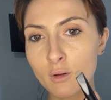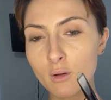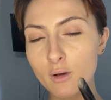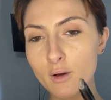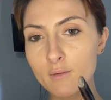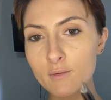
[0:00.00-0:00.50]

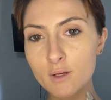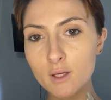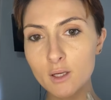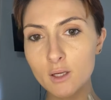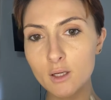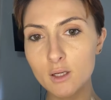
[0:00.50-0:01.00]
of it.
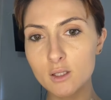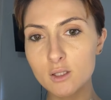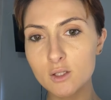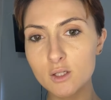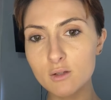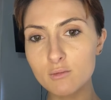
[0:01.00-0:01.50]
It's
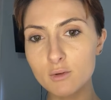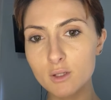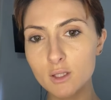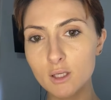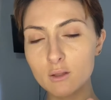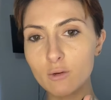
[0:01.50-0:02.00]
just really